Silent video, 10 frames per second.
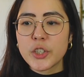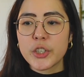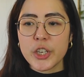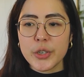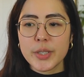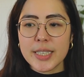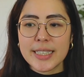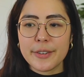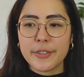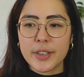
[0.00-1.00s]
Choose a
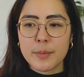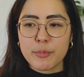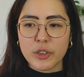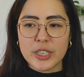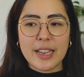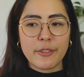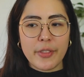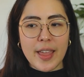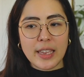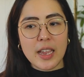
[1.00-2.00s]
different project for
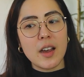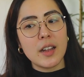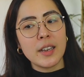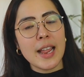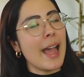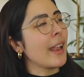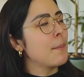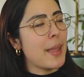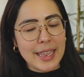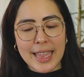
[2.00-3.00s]
that yarn
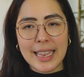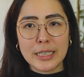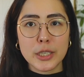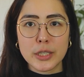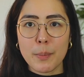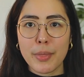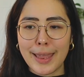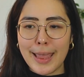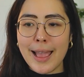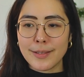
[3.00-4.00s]
and make it into
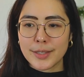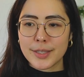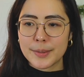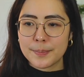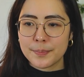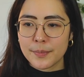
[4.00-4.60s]
something else.